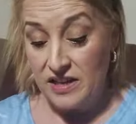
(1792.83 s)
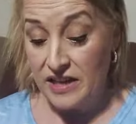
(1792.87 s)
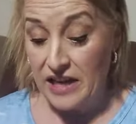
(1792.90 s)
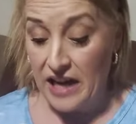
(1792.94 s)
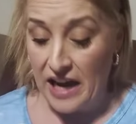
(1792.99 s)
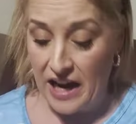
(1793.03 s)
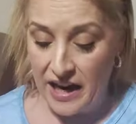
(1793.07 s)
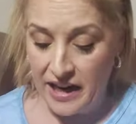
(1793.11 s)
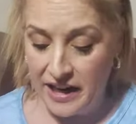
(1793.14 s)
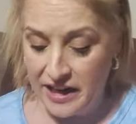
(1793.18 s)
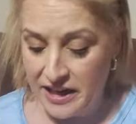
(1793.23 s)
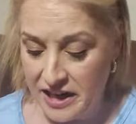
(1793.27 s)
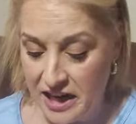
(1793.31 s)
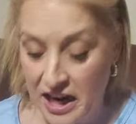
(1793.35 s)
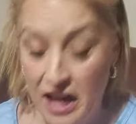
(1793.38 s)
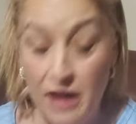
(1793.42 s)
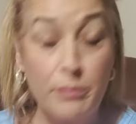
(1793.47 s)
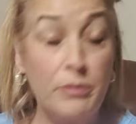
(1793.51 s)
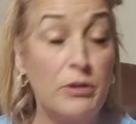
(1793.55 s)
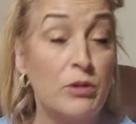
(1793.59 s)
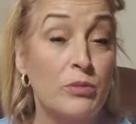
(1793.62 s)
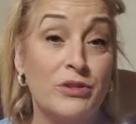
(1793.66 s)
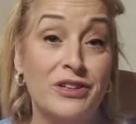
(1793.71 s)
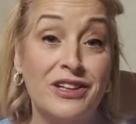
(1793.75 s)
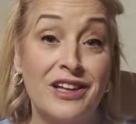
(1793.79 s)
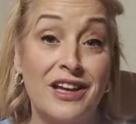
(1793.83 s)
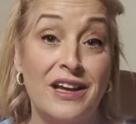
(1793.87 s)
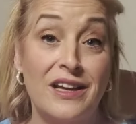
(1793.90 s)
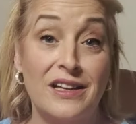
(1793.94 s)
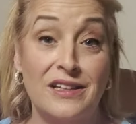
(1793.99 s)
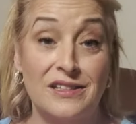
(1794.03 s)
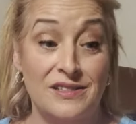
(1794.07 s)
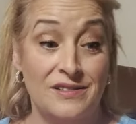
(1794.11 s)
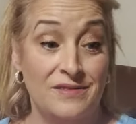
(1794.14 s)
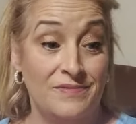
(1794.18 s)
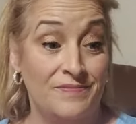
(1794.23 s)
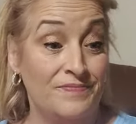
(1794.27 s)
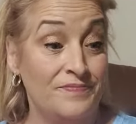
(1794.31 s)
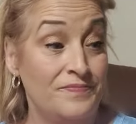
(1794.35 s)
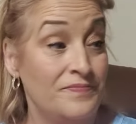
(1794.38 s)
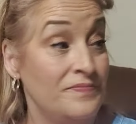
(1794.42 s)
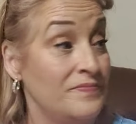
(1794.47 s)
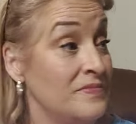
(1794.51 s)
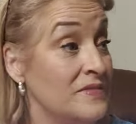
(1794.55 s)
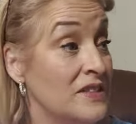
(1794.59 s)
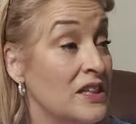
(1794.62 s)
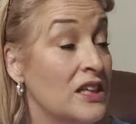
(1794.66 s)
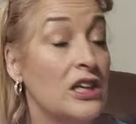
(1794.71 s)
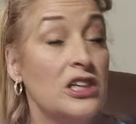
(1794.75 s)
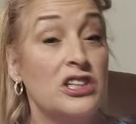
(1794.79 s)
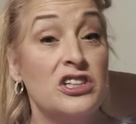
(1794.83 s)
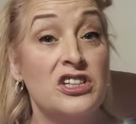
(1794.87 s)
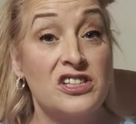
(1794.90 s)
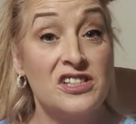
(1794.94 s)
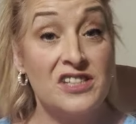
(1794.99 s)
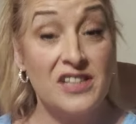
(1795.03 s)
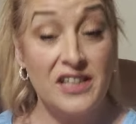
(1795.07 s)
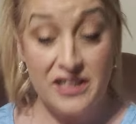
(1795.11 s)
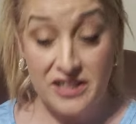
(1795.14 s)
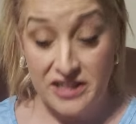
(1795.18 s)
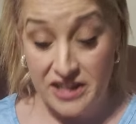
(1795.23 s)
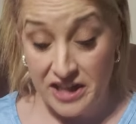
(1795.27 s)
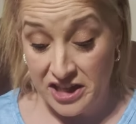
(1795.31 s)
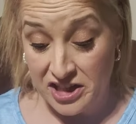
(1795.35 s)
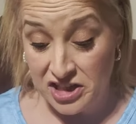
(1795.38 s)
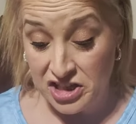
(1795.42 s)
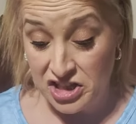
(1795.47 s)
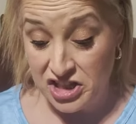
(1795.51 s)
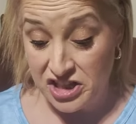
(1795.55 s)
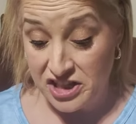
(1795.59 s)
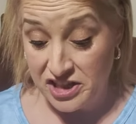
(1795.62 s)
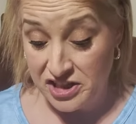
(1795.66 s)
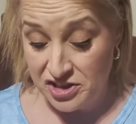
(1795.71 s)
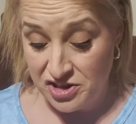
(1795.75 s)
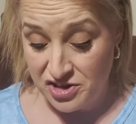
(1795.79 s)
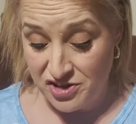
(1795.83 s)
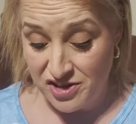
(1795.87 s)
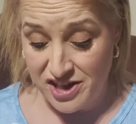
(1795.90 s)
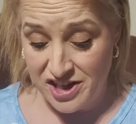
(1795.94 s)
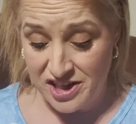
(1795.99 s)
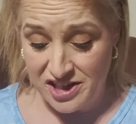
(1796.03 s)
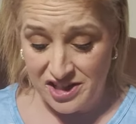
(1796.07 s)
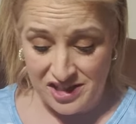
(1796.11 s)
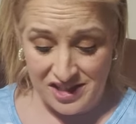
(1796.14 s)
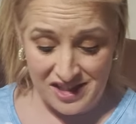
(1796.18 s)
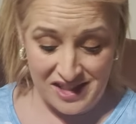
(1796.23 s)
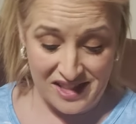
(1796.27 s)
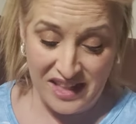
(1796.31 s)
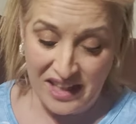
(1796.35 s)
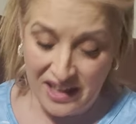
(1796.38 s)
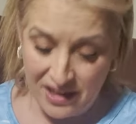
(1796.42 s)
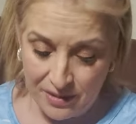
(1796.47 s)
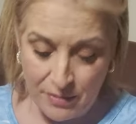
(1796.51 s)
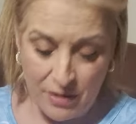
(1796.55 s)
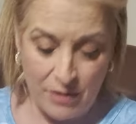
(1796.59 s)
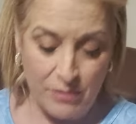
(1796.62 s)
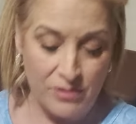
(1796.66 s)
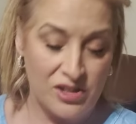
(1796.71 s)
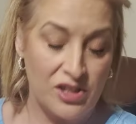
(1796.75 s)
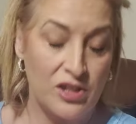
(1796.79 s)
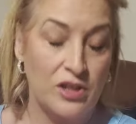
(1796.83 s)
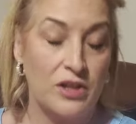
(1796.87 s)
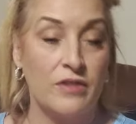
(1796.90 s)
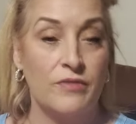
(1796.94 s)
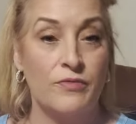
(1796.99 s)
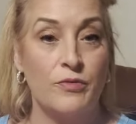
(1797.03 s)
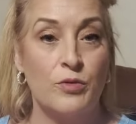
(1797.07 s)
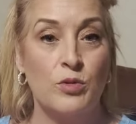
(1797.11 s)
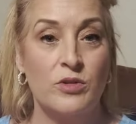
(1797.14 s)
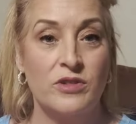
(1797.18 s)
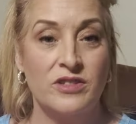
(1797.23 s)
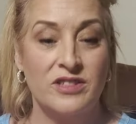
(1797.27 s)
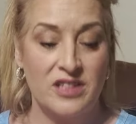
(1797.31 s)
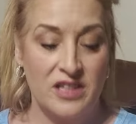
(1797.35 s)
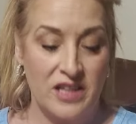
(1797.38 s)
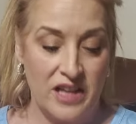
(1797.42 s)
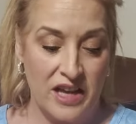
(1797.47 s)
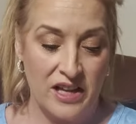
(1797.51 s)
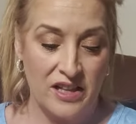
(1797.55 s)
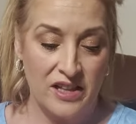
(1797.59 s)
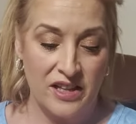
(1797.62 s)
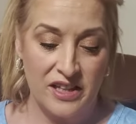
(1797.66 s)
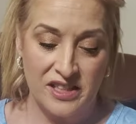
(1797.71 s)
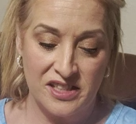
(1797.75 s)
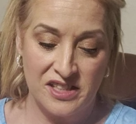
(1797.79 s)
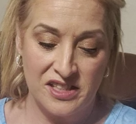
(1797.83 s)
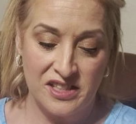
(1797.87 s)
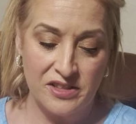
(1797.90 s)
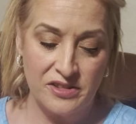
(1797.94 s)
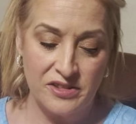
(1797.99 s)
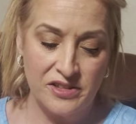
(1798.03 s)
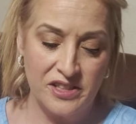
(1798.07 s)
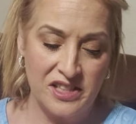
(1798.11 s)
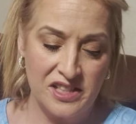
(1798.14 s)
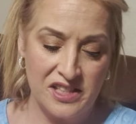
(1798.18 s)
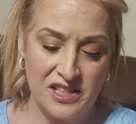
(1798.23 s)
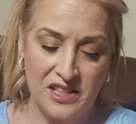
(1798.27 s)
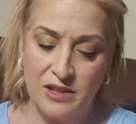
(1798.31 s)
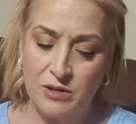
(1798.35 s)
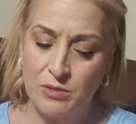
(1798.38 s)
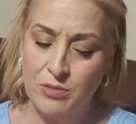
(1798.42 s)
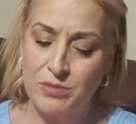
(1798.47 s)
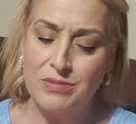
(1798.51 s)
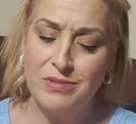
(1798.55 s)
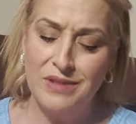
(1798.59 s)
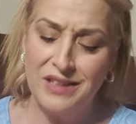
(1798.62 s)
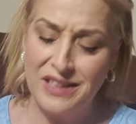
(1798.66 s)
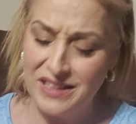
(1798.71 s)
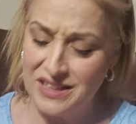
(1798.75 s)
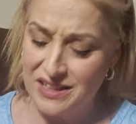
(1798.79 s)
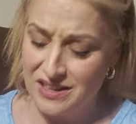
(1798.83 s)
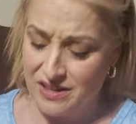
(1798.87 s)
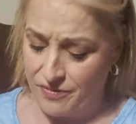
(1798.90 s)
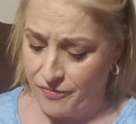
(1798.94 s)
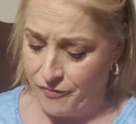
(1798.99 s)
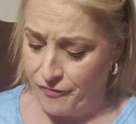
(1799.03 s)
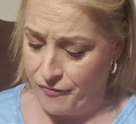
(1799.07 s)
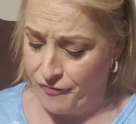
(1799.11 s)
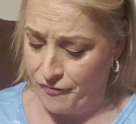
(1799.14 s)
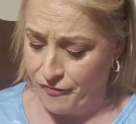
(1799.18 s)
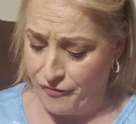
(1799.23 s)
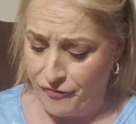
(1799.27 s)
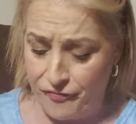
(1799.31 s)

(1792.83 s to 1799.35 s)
Yeah, I ain't happy with that. Just like that jean dress. Damn, I was looking forward to that. Like, seriously, what the...